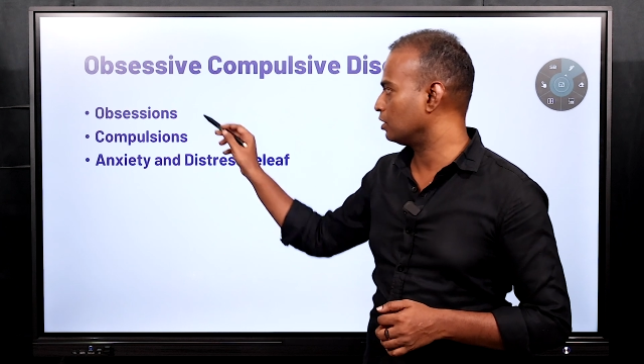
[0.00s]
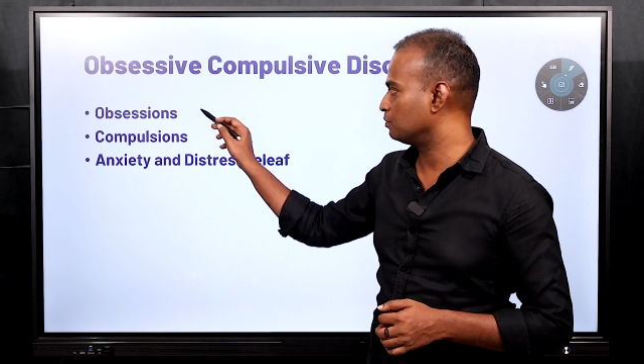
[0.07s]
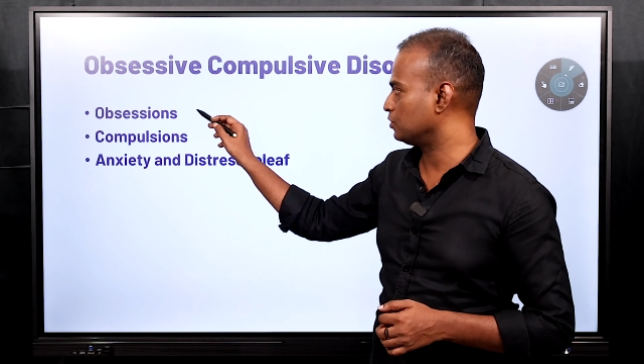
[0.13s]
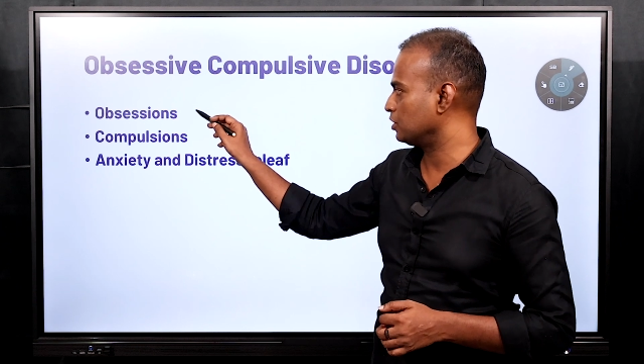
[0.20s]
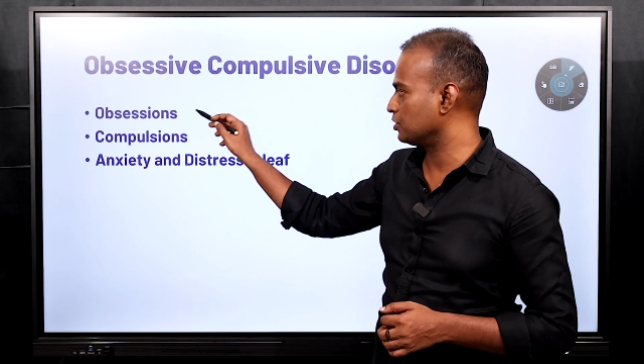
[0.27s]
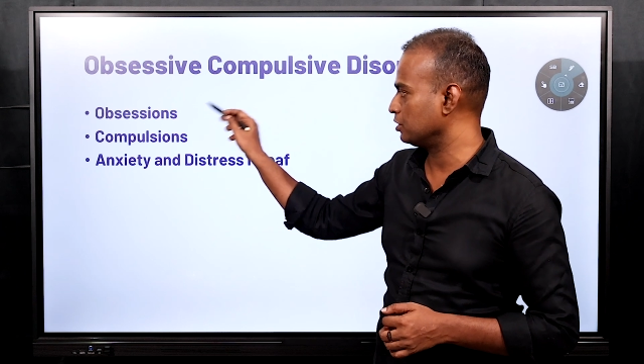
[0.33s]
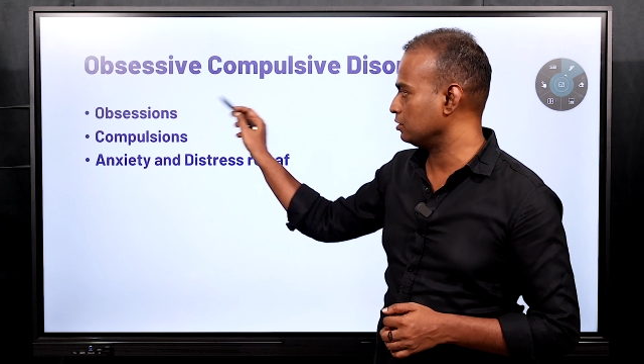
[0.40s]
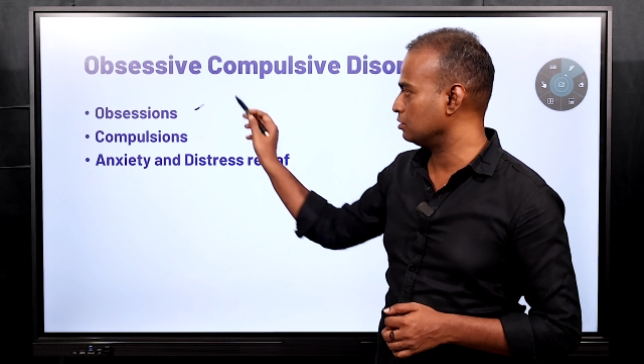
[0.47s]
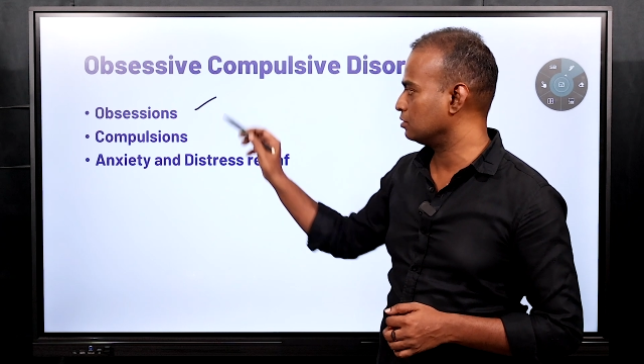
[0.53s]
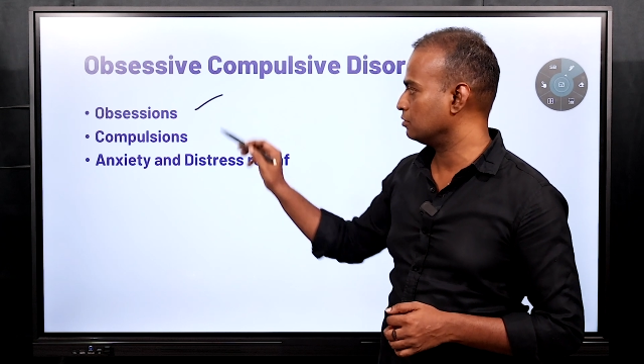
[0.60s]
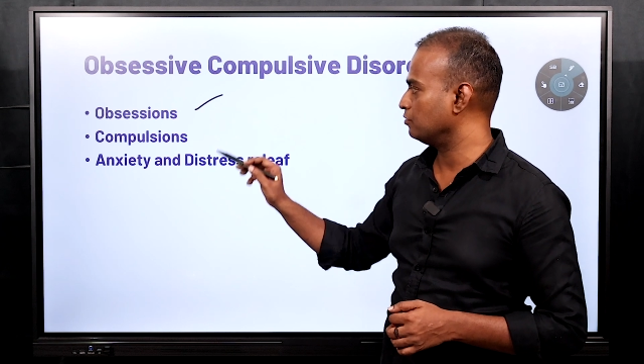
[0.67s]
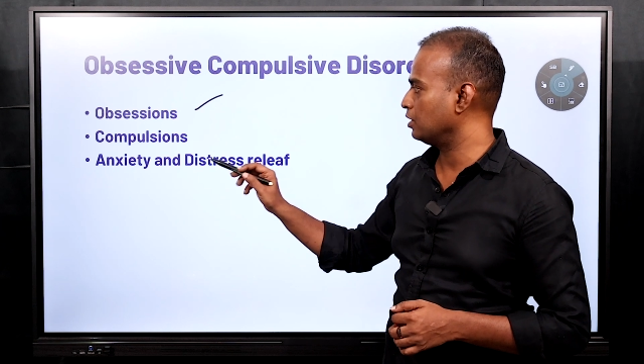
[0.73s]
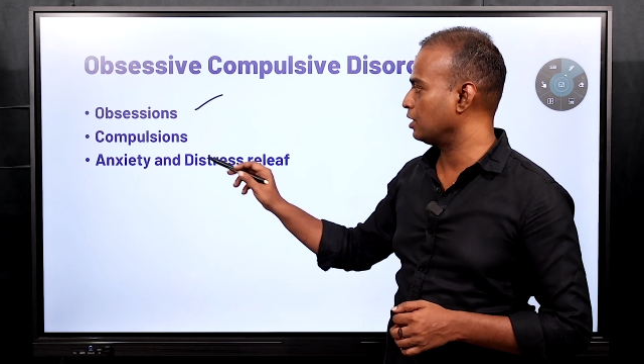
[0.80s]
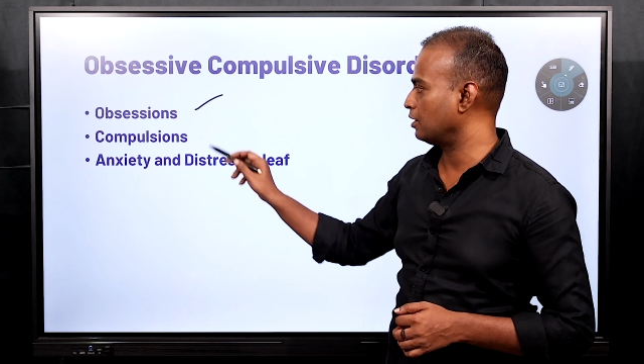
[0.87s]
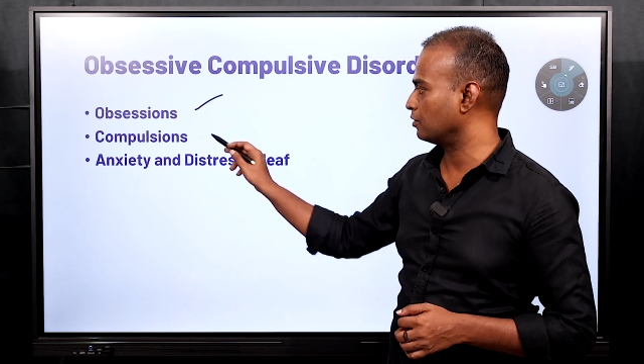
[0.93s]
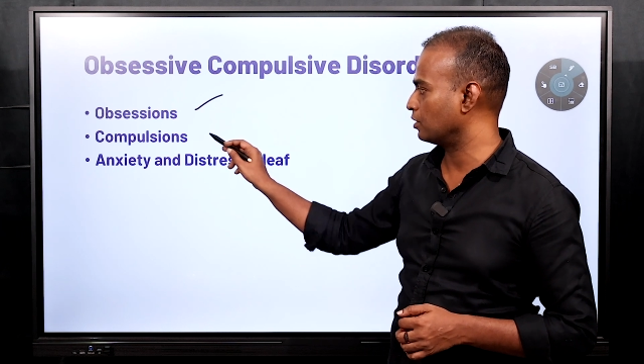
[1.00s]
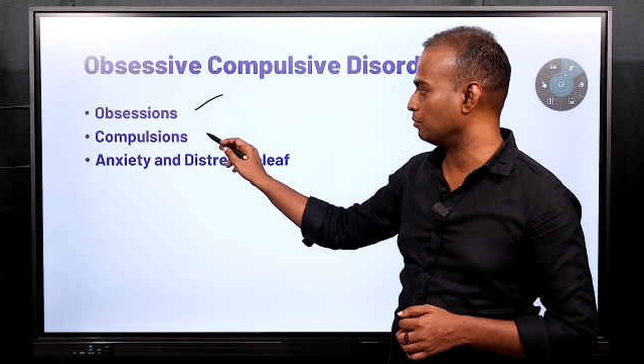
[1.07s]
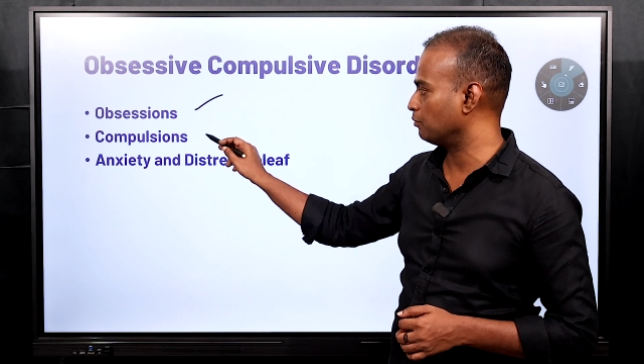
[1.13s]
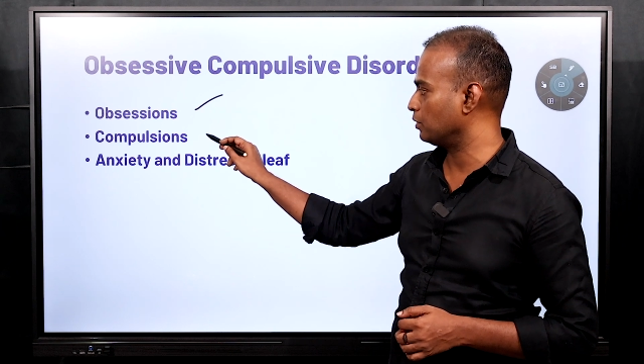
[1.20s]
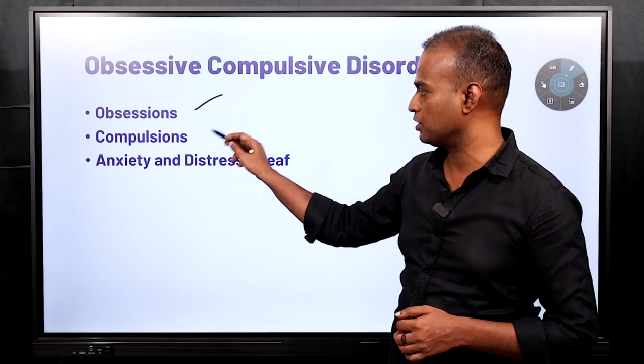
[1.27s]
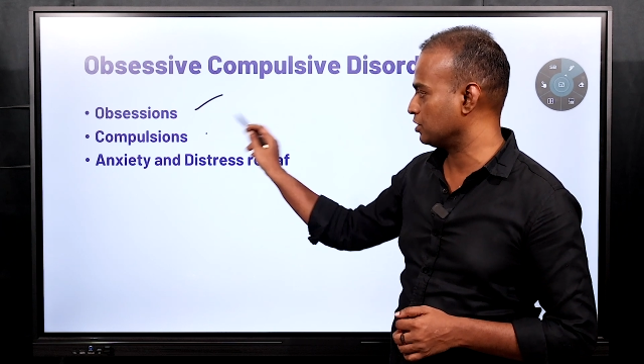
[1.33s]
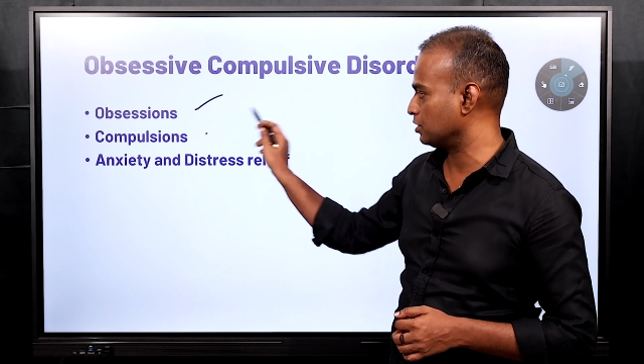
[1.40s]
obsessions, will have
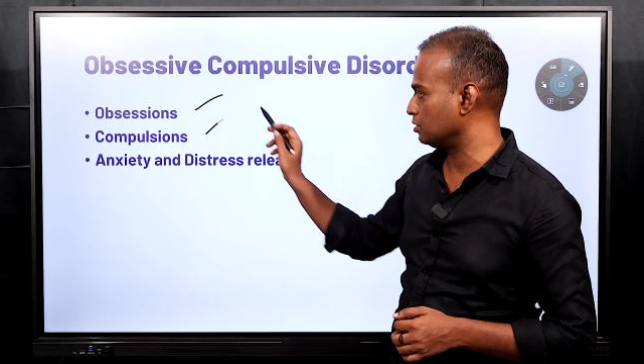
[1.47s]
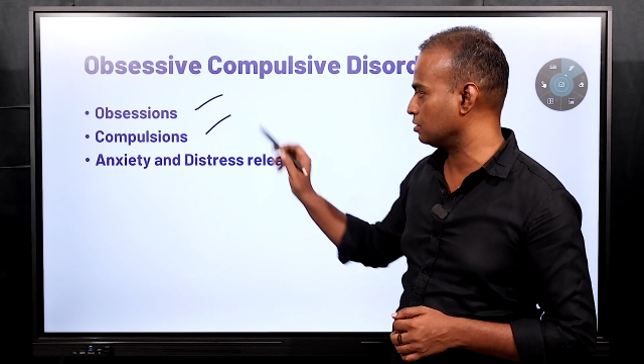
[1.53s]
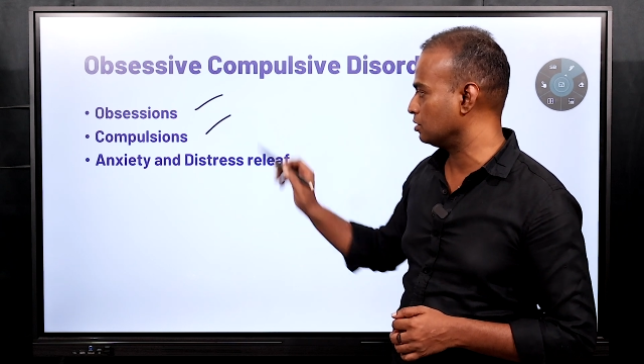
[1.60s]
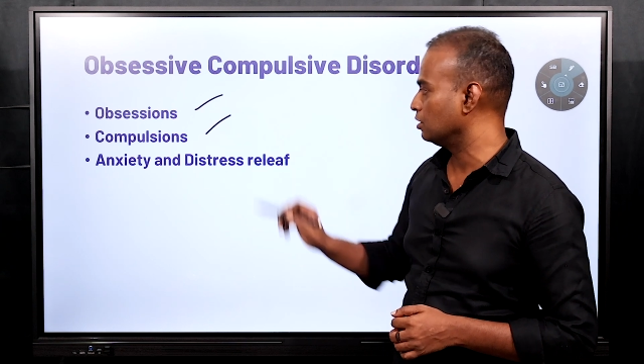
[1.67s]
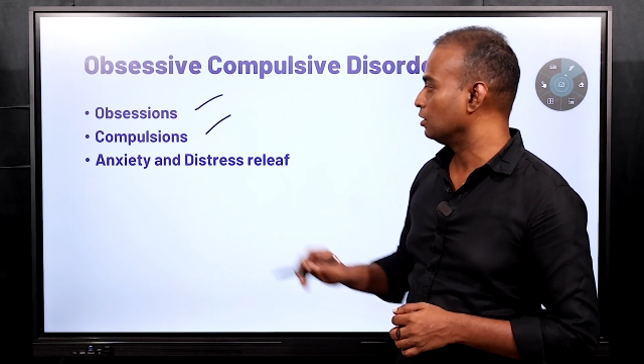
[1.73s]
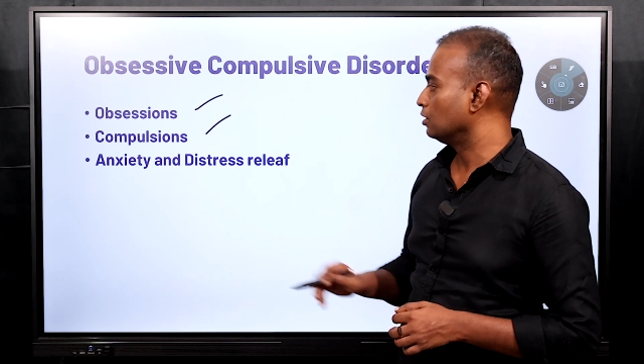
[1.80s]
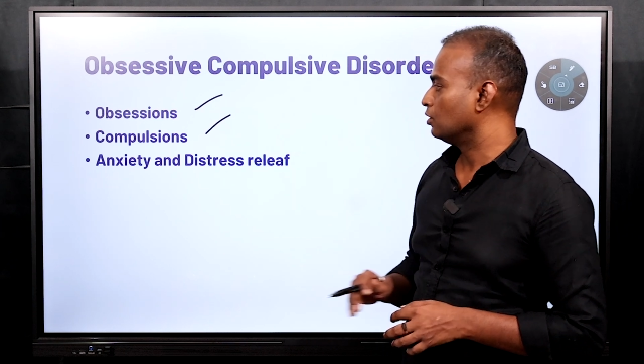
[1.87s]
compulsions.